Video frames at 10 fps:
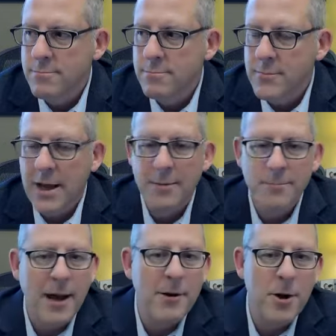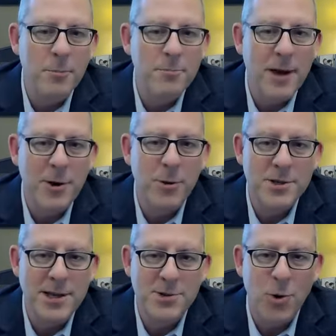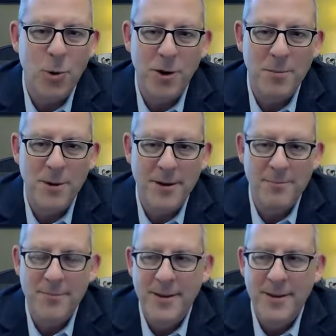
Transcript: Yeah, I don't know. I know it sounds corny, but